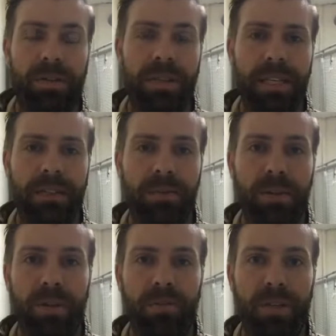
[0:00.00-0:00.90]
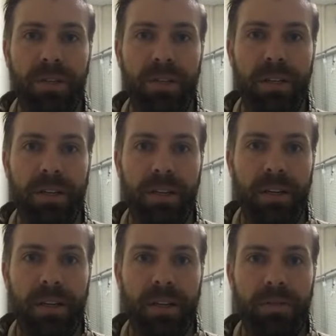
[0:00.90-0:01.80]
Dean, let me know what uh,
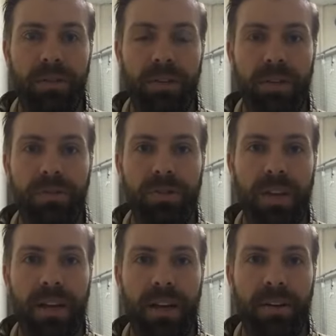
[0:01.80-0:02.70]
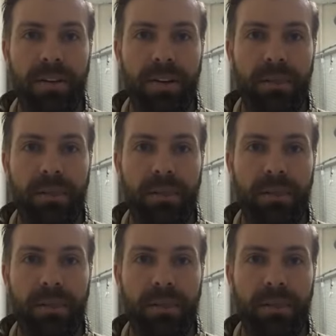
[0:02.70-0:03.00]
what you're using that on there.